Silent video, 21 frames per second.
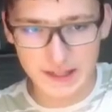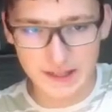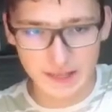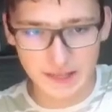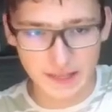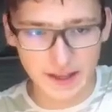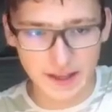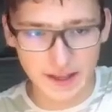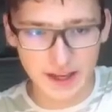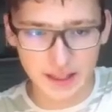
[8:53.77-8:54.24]

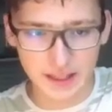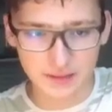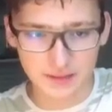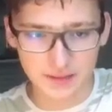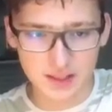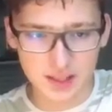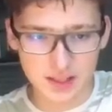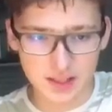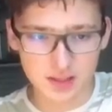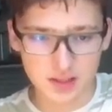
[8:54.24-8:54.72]
and
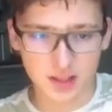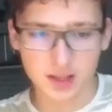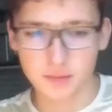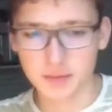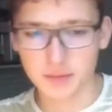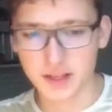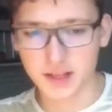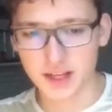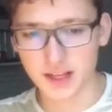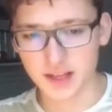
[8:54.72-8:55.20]
this is gonna
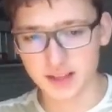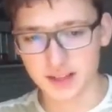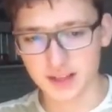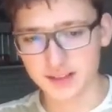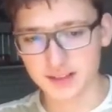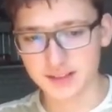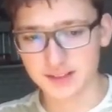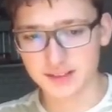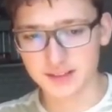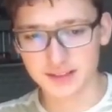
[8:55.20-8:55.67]
be
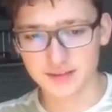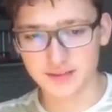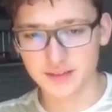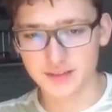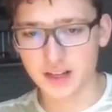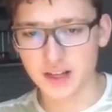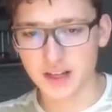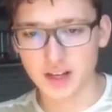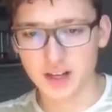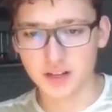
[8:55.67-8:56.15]

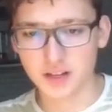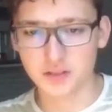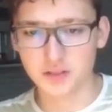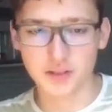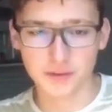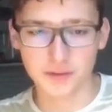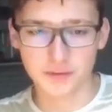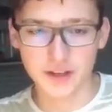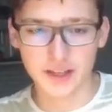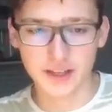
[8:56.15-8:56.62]
very hard to
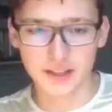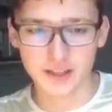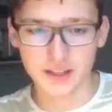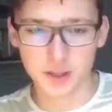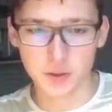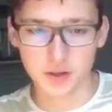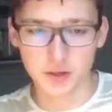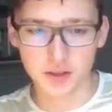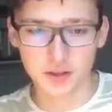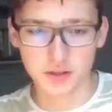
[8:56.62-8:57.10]
defend.
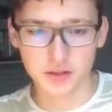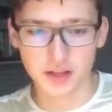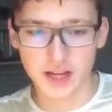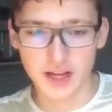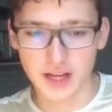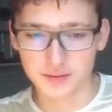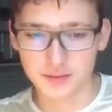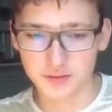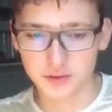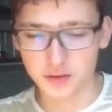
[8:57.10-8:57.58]
You, you're gonna
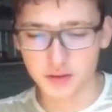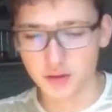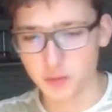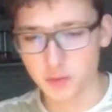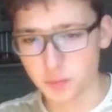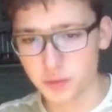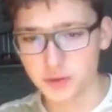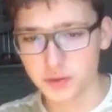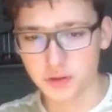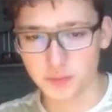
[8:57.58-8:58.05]
have to, you know,
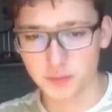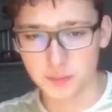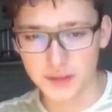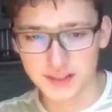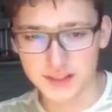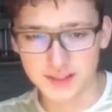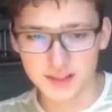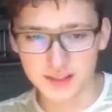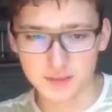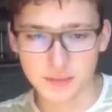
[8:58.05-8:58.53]
put your
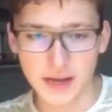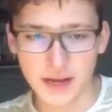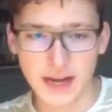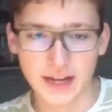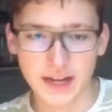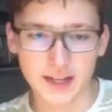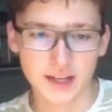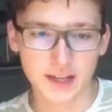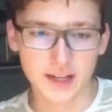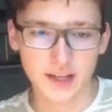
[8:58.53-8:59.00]
pieces
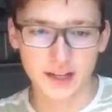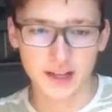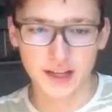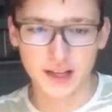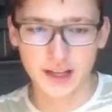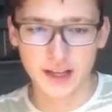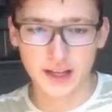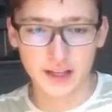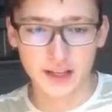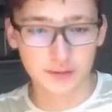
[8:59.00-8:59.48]
back,
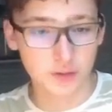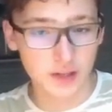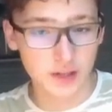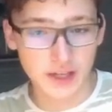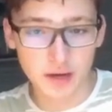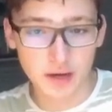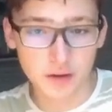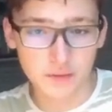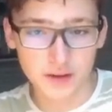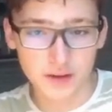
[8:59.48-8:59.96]
and for
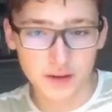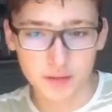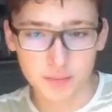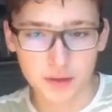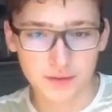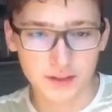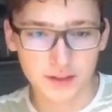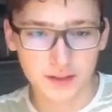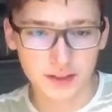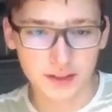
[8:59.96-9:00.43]
now they are
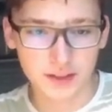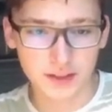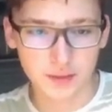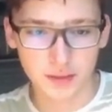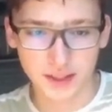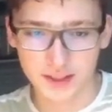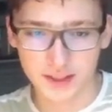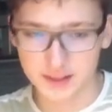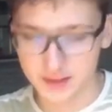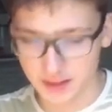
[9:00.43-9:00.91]
perfectly
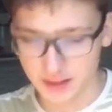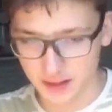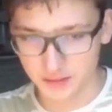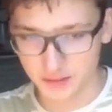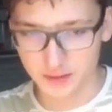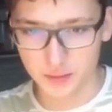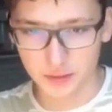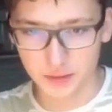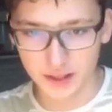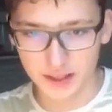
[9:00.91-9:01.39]
placed.
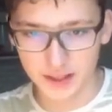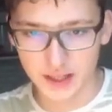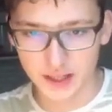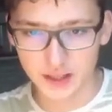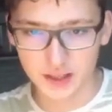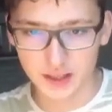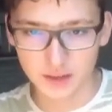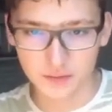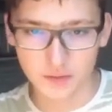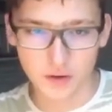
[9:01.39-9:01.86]
If you play
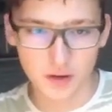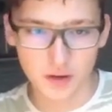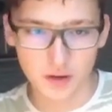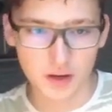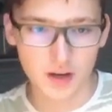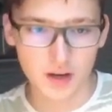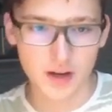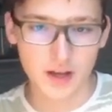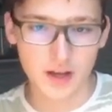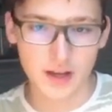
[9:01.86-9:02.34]
knight d four,
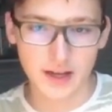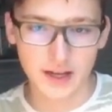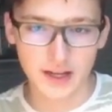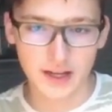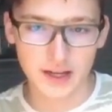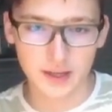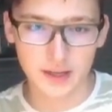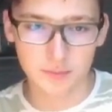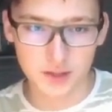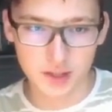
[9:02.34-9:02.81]

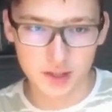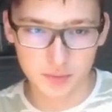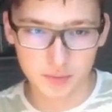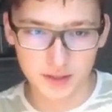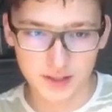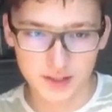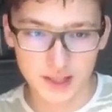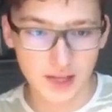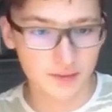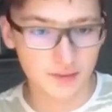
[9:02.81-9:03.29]
again, bishop b
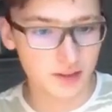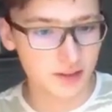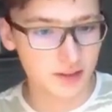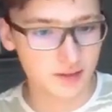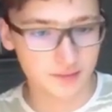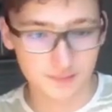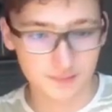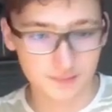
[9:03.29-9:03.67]
seven,